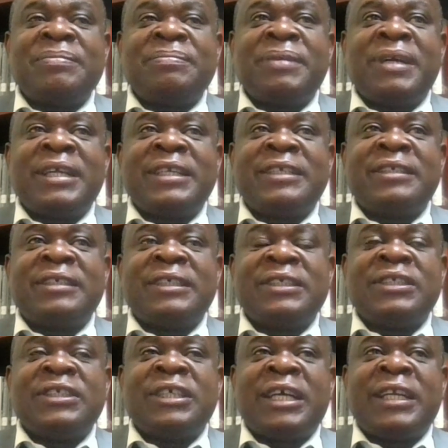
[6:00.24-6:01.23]
Trump and
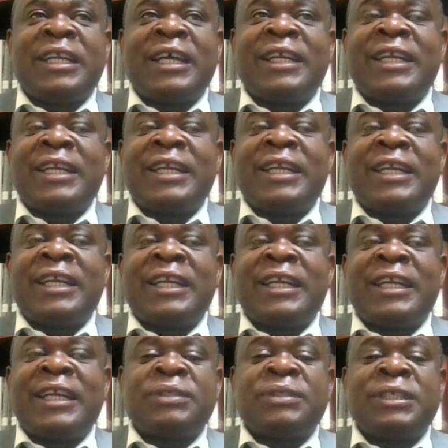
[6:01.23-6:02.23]

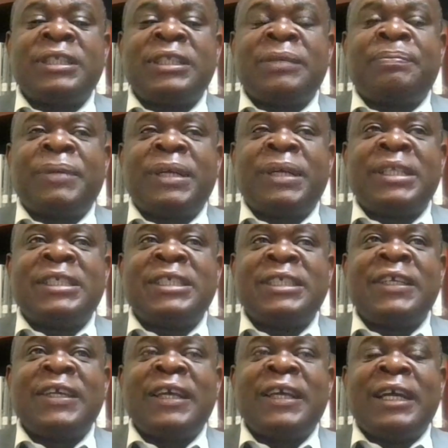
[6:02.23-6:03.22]
other bigwigs within the
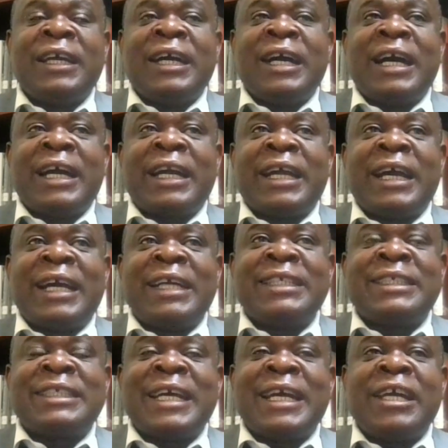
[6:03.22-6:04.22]
party
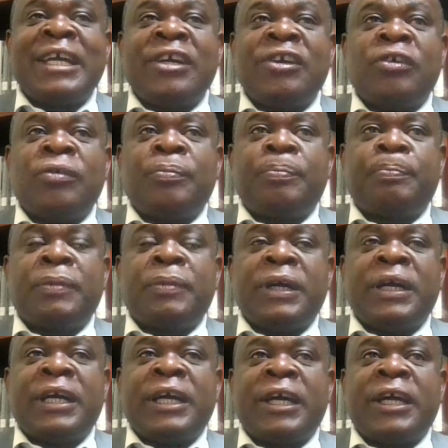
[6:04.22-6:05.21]
are
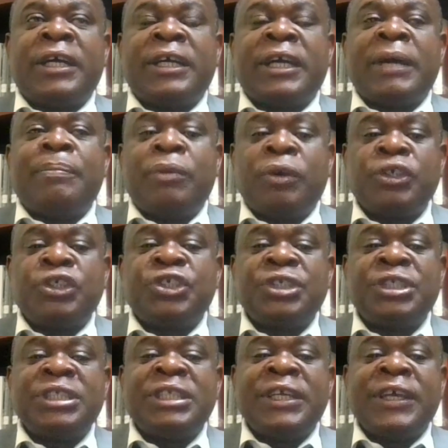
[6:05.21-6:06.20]

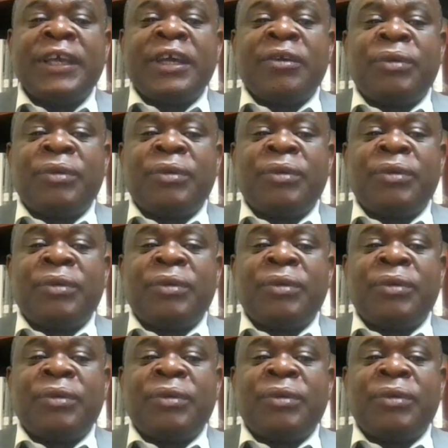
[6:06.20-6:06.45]
anti-abortion,